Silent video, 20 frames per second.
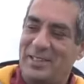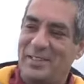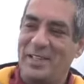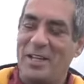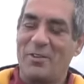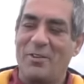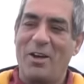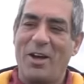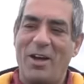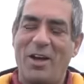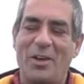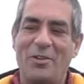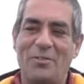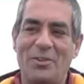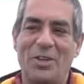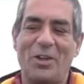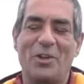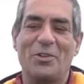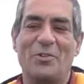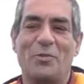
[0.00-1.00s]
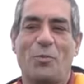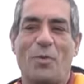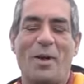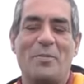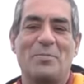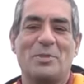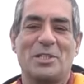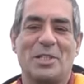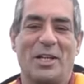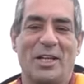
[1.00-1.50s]
There are a lot of
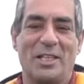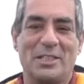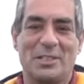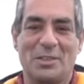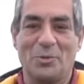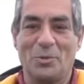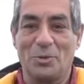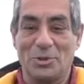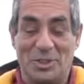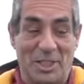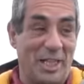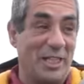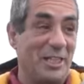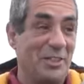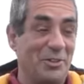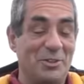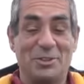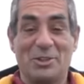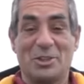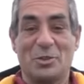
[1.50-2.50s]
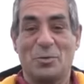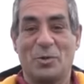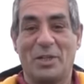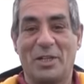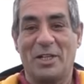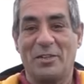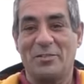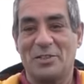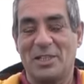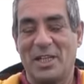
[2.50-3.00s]
websites that will tell you just what
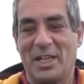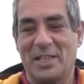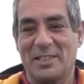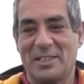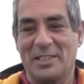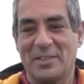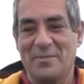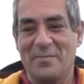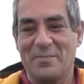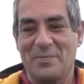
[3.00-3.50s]
I've said.